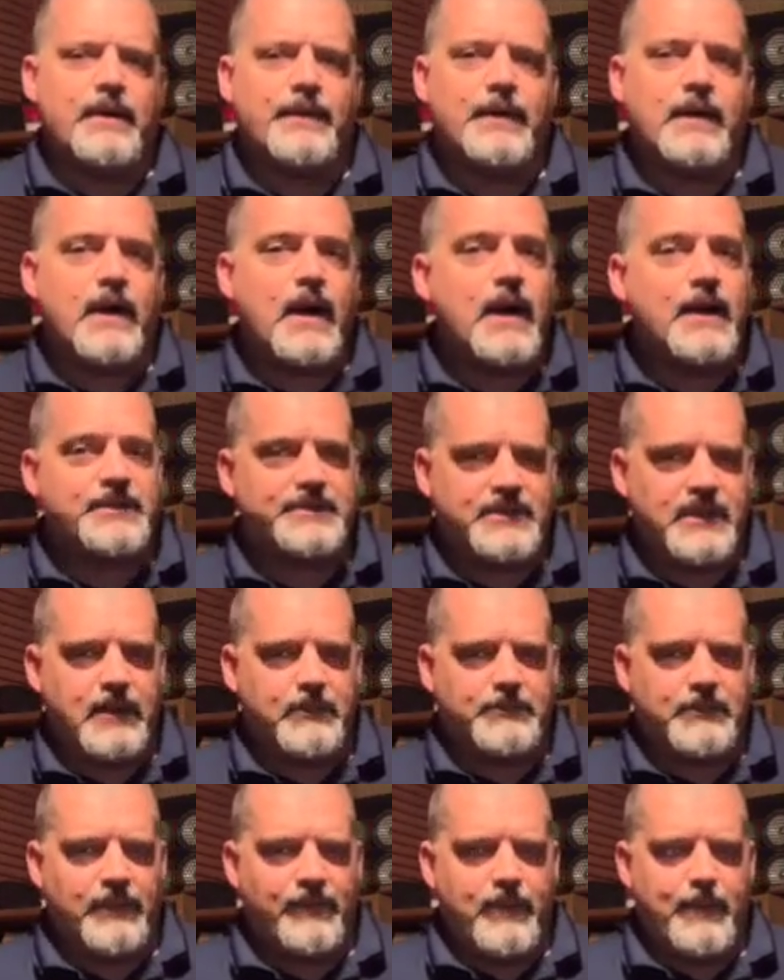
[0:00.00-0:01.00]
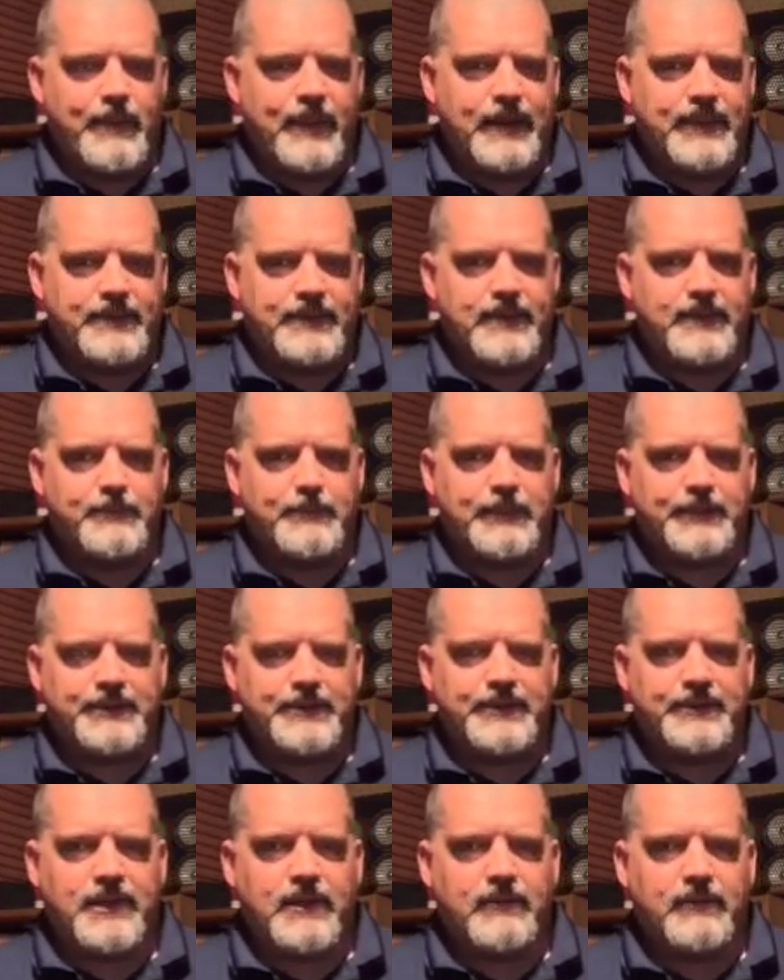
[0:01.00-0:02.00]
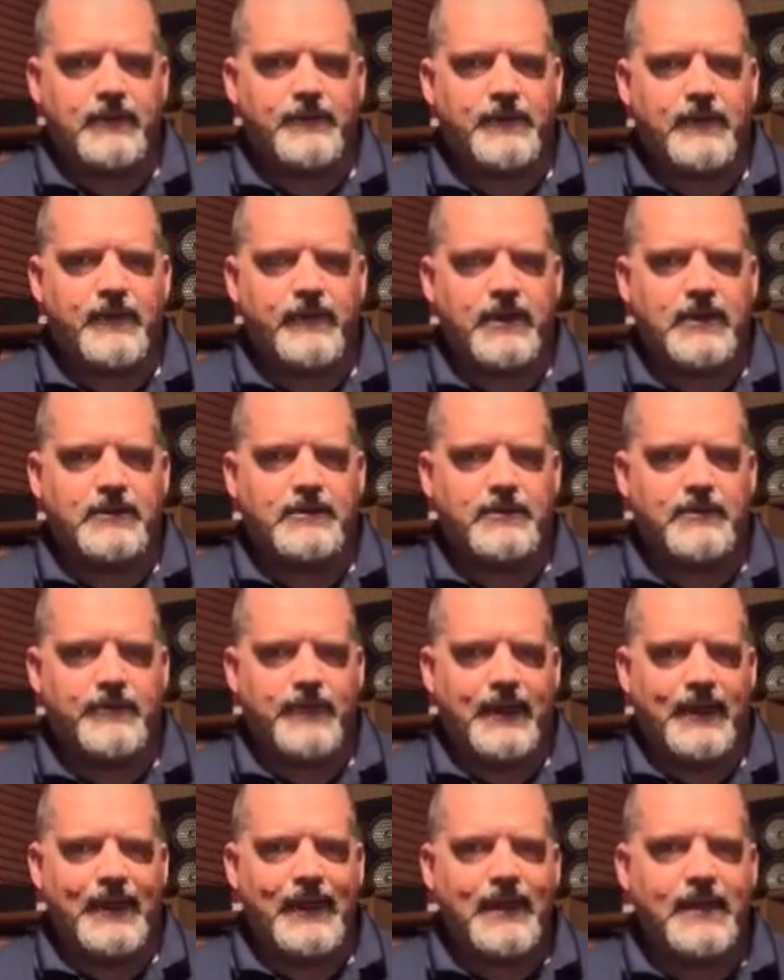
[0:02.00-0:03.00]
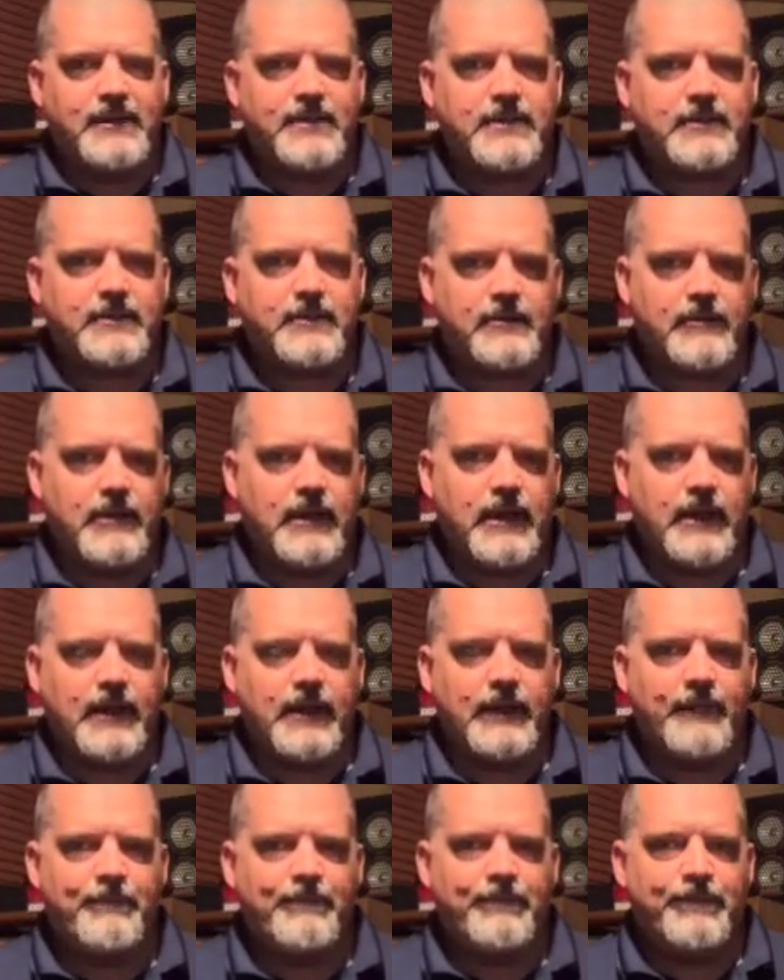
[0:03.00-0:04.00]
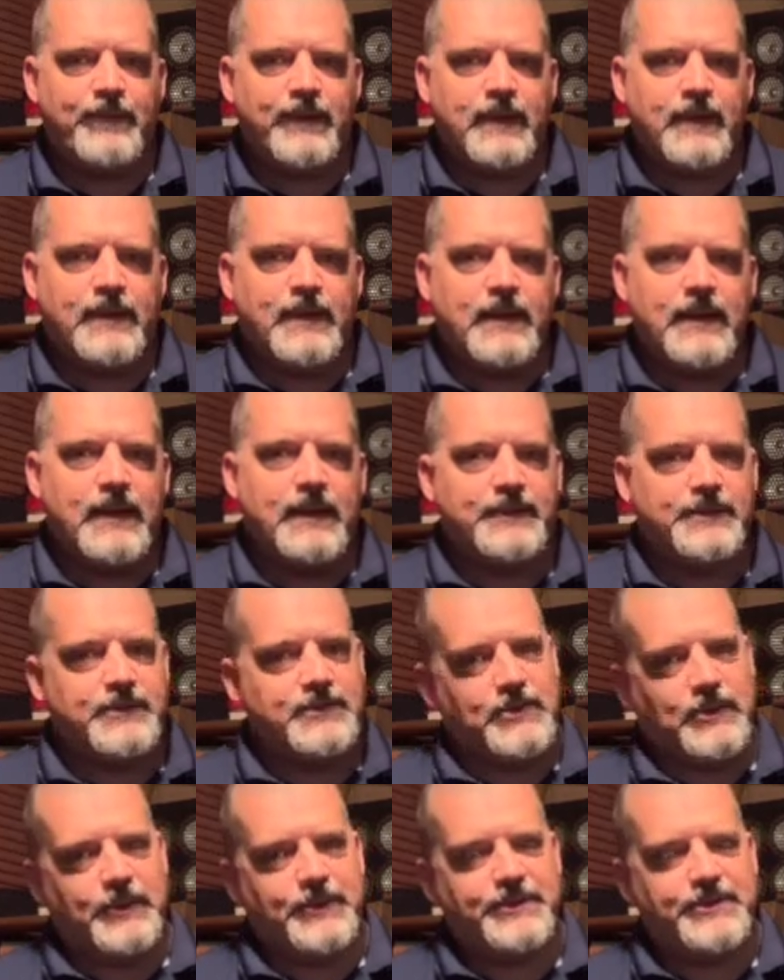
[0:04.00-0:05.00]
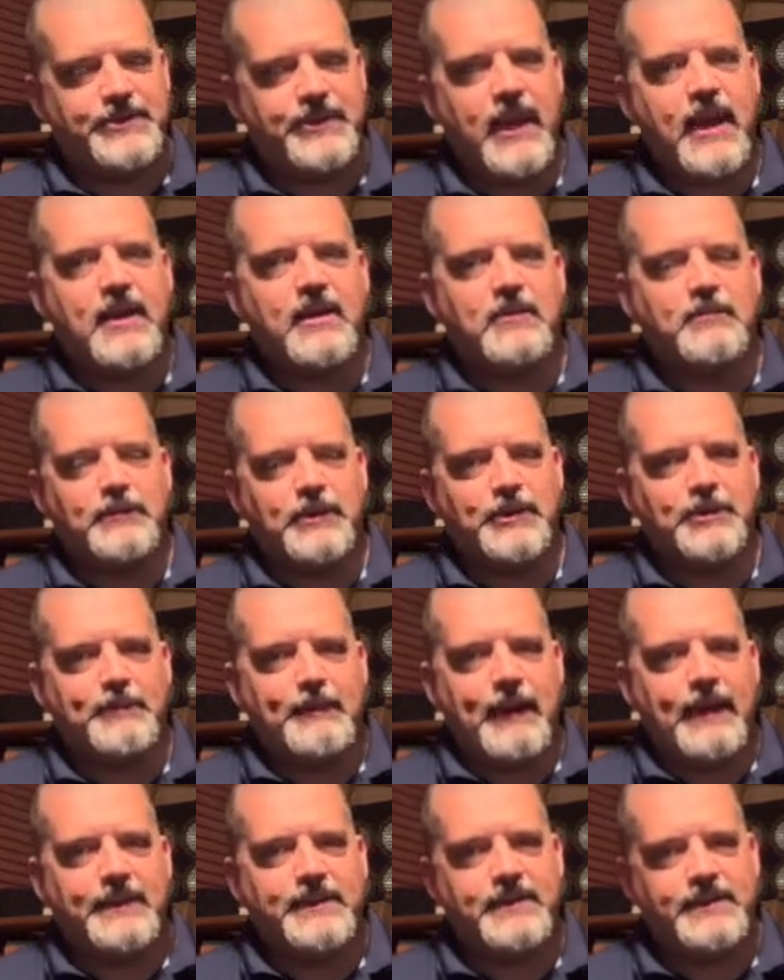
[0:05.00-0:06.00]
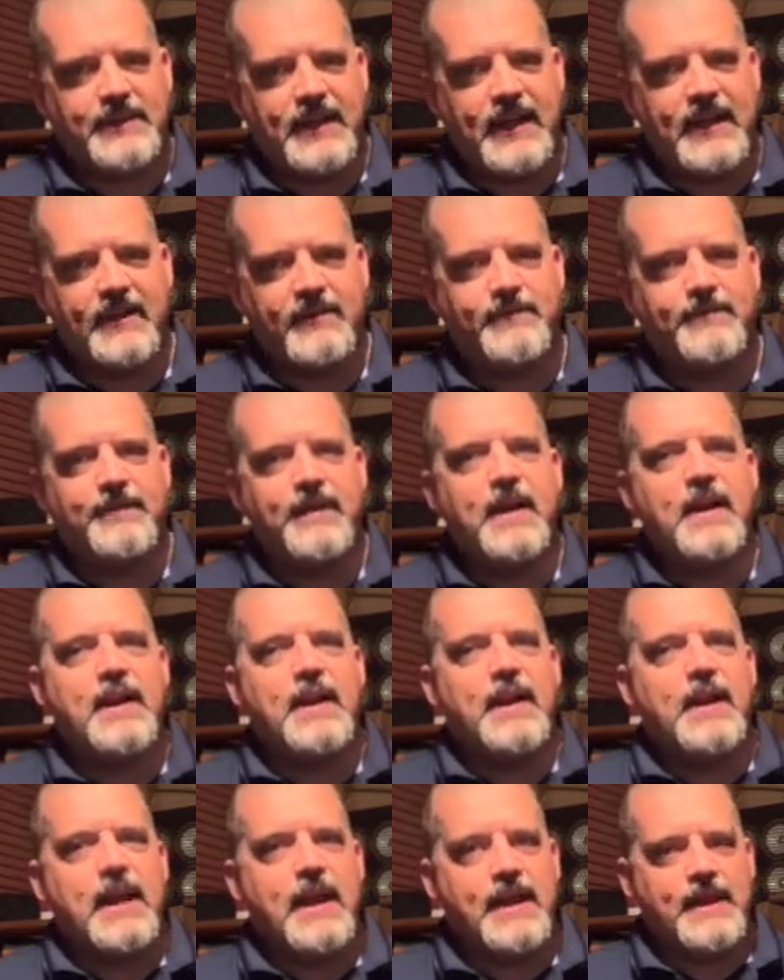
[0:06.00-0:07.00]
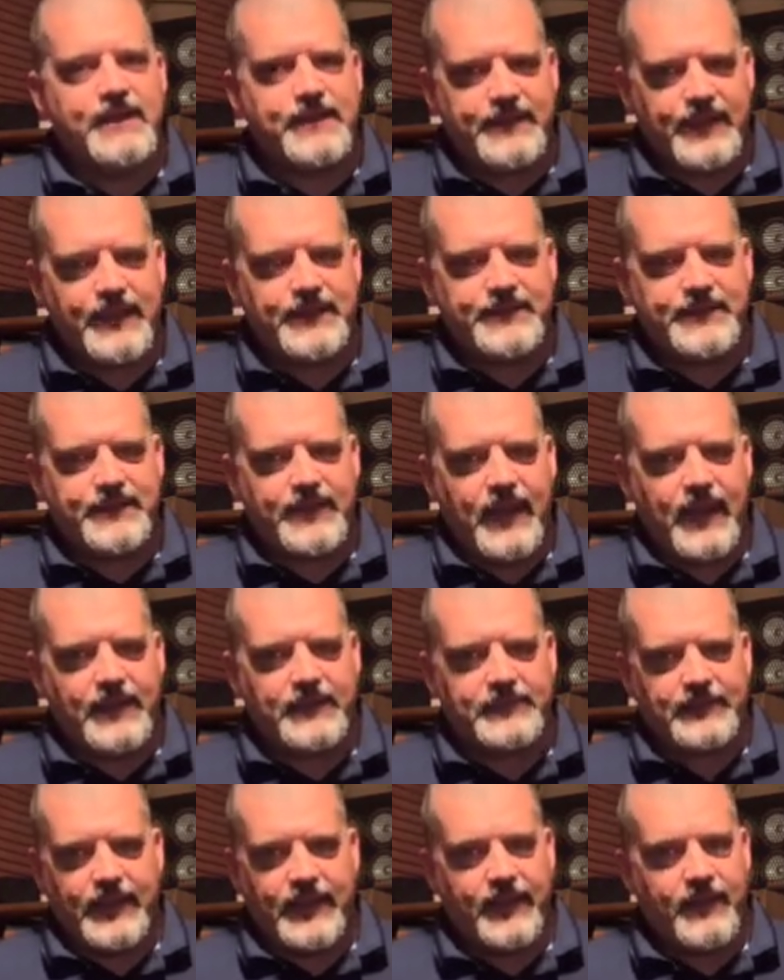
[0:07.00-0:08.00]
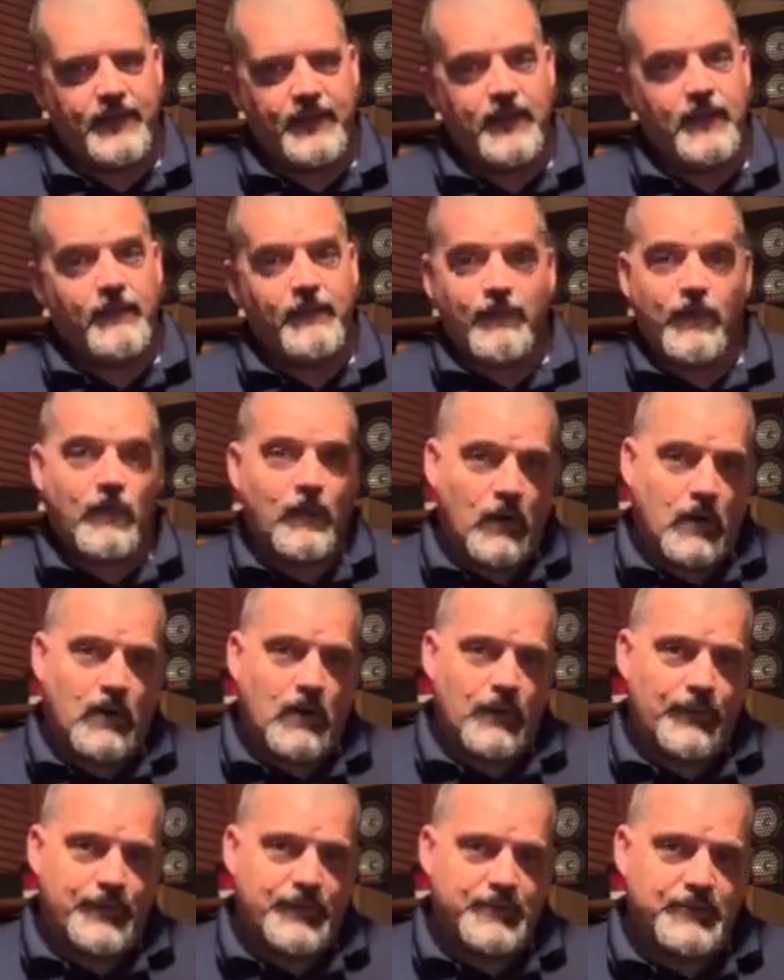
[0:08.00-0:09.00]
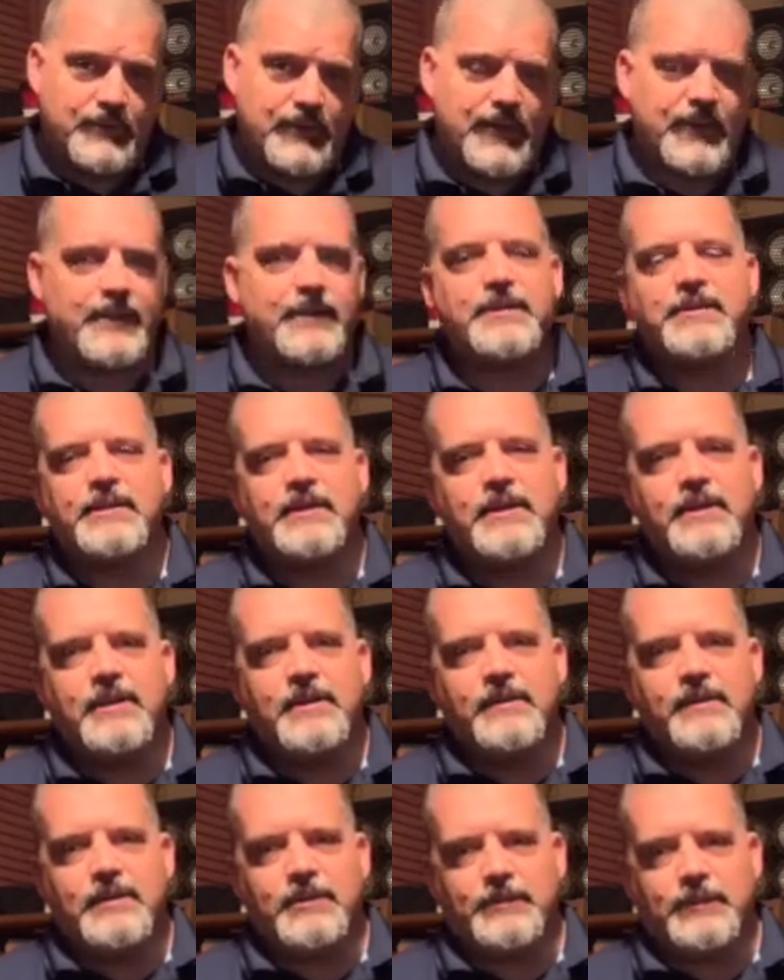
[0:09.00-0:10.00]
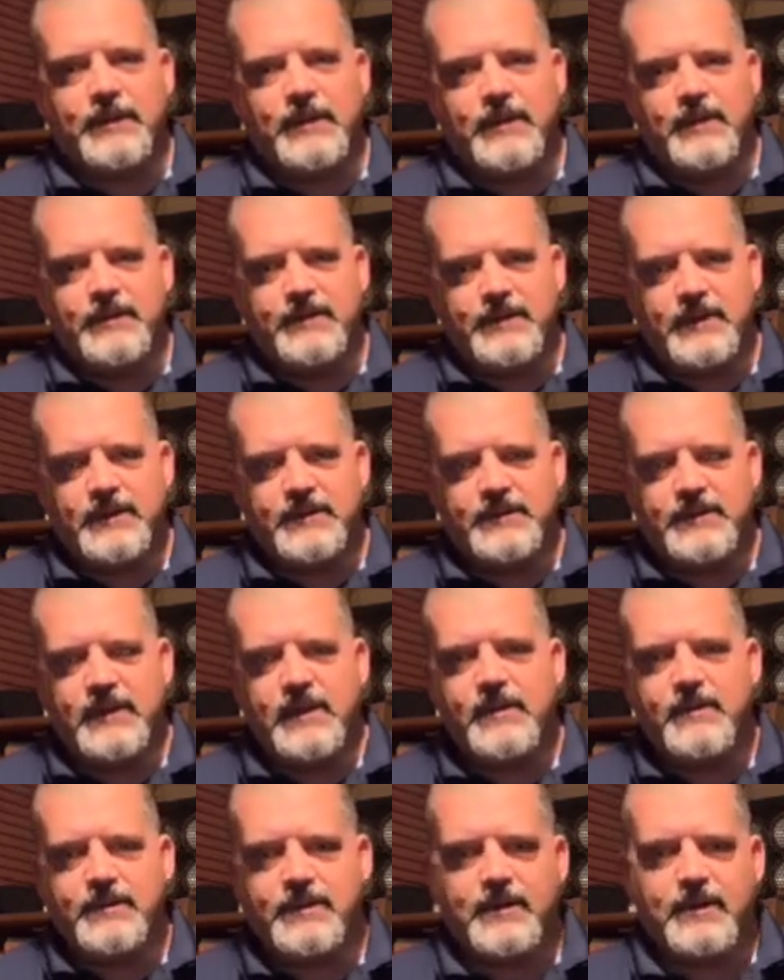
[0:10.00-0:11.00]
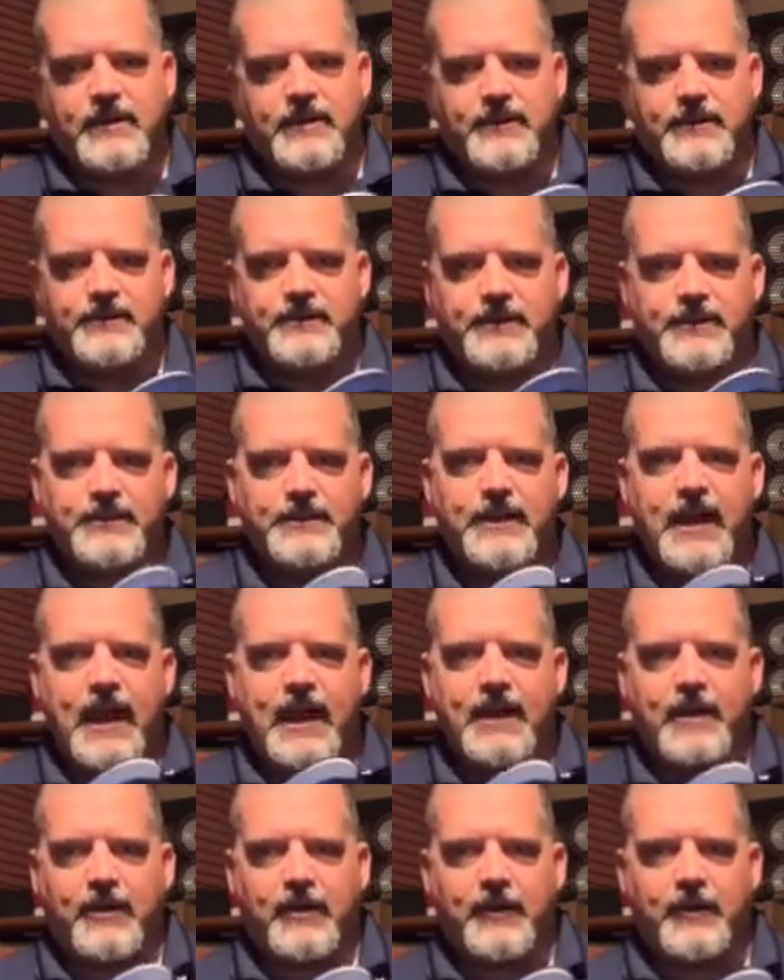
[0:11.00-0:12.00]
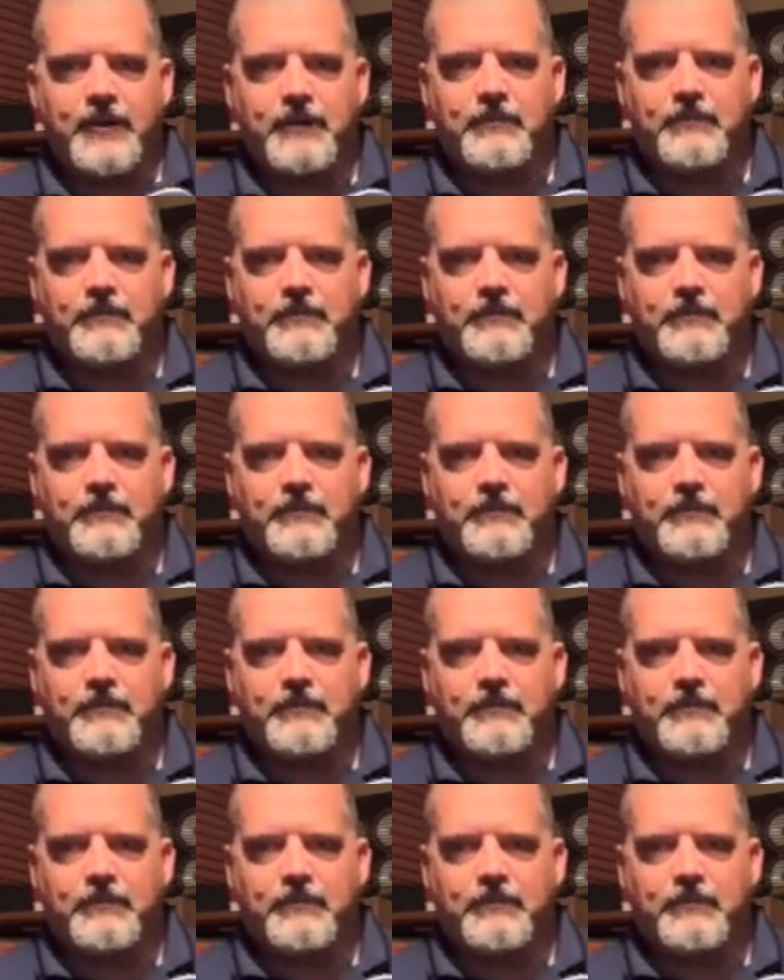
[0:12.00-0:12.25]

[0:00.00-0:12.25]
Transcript: concept of the bass is. Multi-scale referring to that each string is its own scale. Most basses have a set scale length for all the strings. This one here, as you can see, there's a stagger.